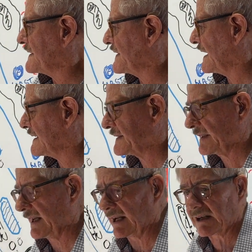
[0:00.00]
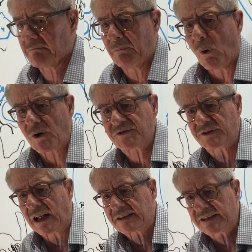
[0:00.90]
cells
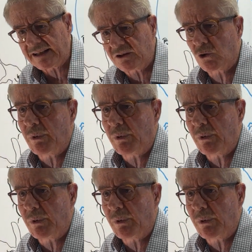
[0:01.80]
are said to